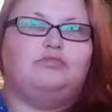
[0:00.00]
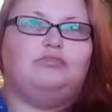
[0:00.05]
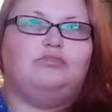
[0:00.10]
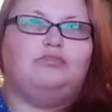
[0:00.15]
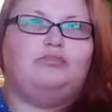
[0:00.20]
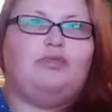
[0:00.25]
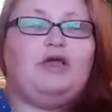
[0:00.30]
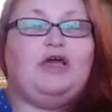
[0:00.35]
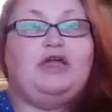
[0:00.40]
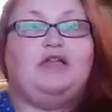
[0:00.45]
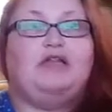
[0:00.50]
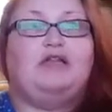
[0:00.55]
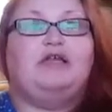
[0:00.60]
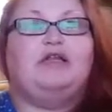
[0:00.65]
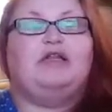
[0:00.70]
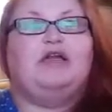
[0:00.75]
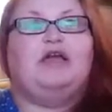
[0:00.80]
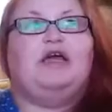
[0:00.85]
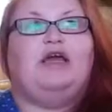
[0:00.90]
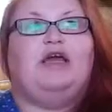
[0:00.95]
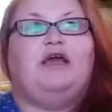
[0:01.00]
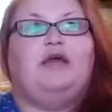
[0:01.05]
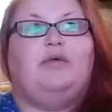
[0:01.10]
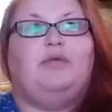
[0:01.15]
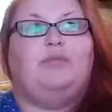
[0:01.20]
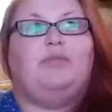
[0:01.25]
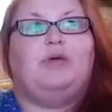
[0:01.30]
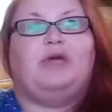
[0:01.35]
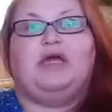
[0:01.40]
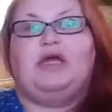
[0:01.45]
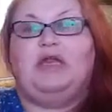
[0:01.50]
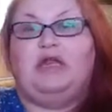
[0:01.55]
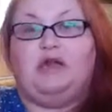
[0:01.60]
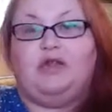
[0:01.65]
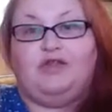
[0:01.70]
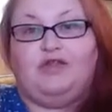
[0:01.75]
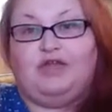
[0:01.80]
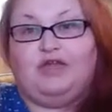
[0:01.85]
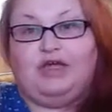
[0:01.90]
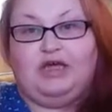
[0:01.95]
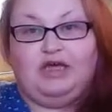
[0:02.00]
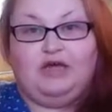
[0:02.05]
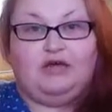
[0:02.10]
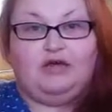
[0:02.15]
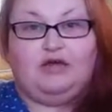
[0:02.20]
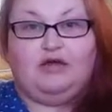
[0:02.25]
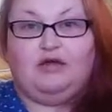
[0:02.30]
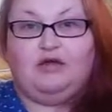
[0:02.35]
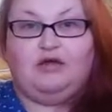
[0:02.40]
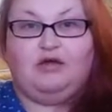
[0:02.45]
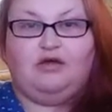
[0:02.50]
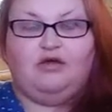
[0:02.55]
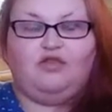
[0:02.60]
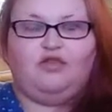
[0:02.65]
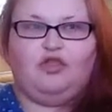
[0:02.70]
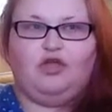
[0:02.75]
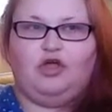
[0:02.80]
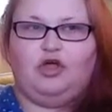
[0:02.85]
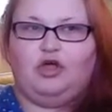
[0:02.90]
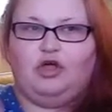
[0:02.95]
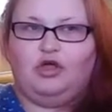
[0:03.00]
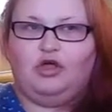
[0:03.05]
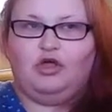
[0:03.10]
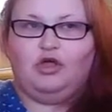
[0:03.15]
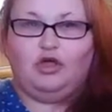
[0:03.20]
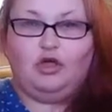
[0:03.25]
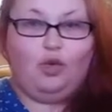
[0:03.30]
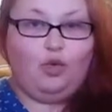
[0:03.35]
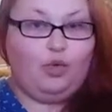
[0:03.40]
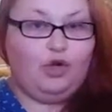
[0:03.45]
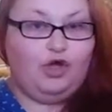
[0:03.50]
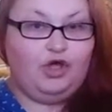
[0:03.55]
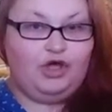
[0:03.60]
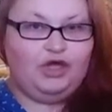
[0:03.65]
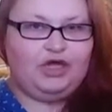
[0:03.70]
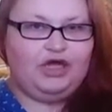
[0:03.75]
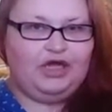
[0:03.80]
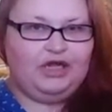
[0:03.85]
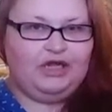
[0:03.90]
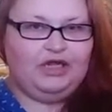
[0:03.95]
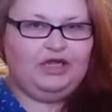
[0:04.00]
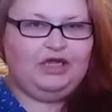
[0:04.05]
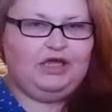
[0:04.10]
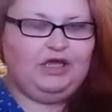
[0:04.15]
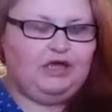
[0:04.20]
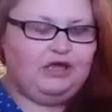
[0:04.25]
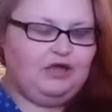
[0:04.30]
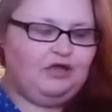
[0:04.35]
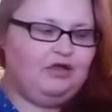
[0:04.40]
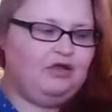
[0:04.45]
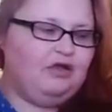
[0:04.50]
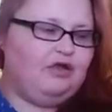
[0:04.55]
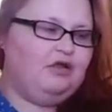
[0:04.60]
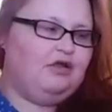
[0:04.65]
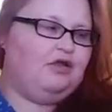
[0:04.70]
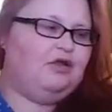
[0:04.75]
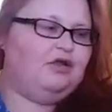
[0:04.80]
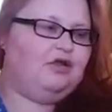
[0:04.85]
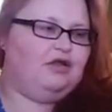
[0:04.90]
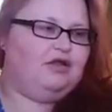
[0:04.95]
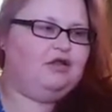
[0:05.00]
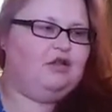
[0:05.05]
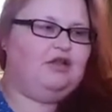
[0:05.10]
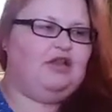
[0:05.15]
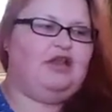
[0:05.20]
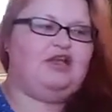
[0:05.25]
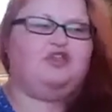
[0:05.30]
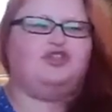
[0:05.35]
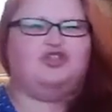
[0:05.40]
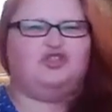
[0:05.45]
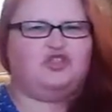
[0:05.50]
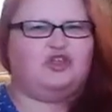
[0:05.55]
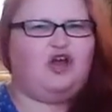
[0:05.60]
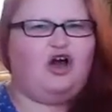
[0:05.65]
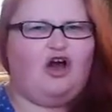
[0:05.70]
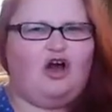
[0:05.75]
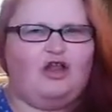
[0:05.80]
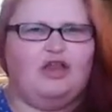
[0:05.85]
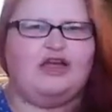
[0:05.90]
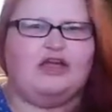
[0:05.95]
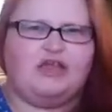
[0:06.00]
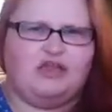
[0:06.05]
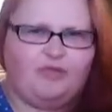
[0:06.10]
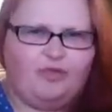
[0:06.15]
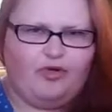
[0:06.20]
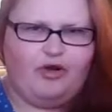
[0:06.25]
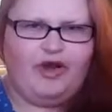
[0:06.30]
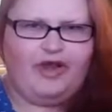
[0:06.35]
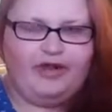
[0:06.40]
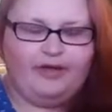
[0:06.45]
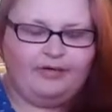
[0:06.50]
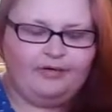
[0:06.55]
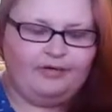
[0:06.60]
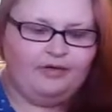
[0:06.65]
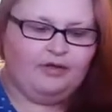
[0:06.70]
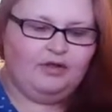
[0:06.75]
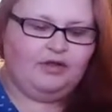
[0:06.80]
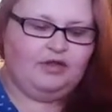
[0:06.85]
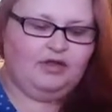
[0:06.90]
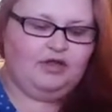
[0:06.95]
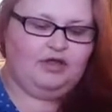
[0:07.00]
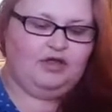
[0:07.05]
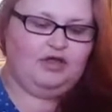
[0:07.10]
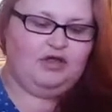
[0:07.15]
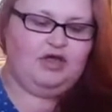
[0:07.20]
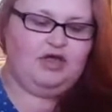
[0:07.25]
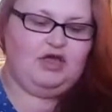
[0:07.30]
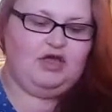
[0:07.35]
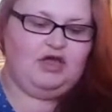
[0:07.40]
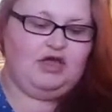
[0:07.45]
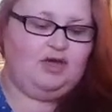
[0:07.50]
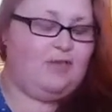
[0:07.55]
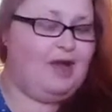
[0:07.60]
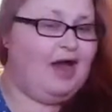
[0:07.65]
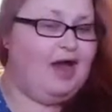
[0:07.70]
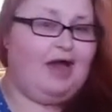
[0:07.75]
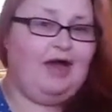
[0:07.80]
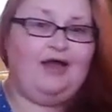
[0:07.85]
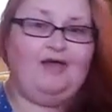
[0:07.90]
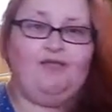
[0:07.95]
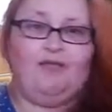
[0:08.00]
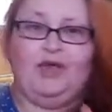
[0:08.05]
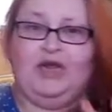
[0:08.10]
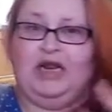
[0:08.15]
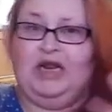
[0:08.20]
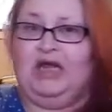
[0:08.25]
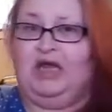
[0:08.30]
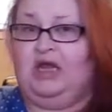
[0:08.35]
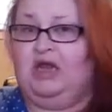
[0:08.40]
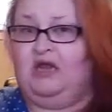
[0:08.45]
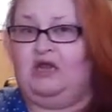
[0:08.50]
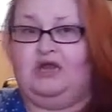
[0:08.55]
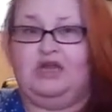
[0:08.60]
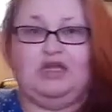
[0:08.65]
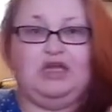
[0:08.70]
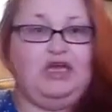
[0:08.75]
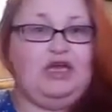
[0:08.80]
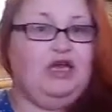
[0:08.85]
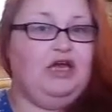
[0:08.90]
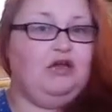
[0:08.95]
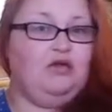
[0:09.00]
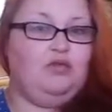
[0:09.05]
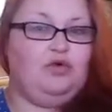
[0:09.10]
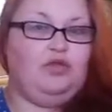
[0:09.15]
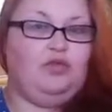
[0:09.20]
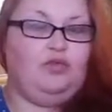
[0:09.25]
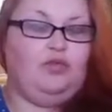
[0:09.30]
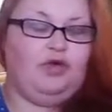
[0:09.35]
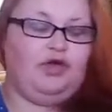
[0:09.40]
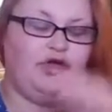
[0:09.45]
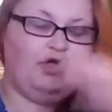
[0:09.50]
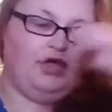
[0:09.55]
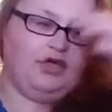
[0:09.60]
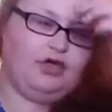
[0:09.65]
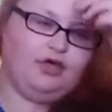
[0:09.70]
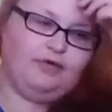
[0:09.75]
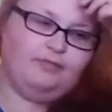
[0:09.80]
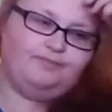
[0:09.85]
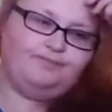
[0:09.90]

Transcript: Basically, beginning of the year, the working year, let's just call it spring. I have been inundated with work.